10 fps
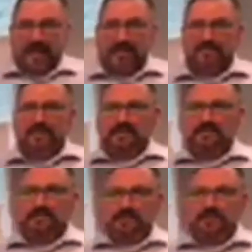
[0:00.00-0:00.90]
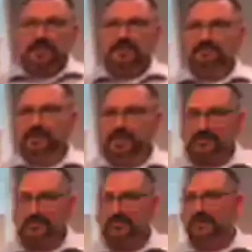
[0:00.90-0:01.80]
And even his own
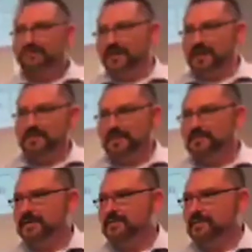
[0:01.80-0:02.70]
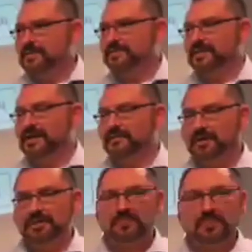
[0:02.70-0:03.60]
friends and family members
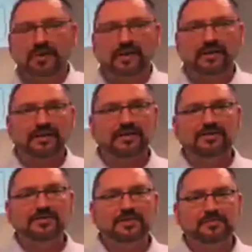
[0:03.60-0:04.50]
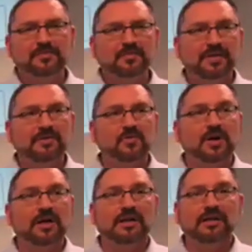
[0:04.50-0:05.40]
at one point accused him of being
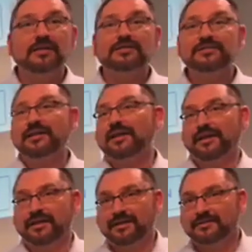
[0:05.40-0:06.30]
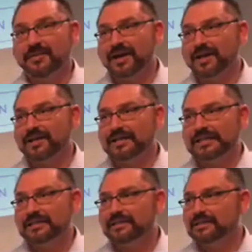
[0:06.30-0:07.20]
what? Insane, right?
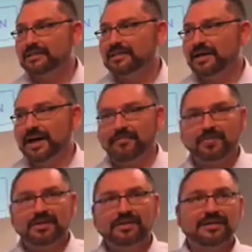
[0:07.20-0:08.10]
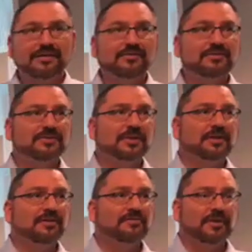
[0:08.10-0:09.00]
I've been accused
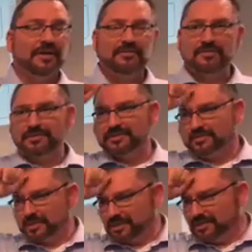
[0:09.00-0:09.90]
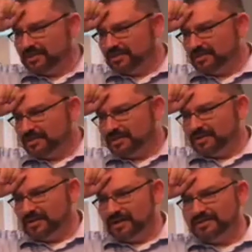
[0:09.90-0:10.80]
of, uh, what was the word?
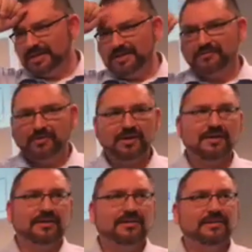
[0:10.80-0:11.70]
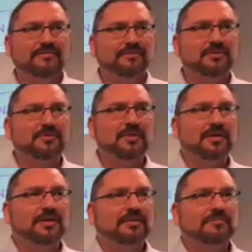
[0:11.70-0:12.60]
A longtime friend, a few,
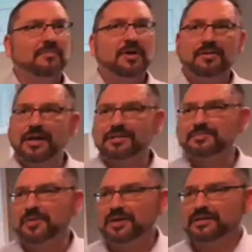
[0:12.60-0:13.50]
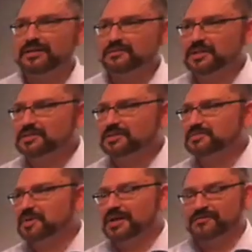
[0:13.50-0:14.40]
well, last month, went
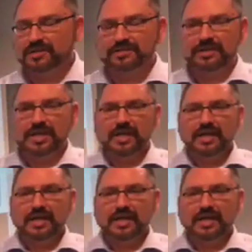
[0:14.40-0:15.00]
to a breakfast,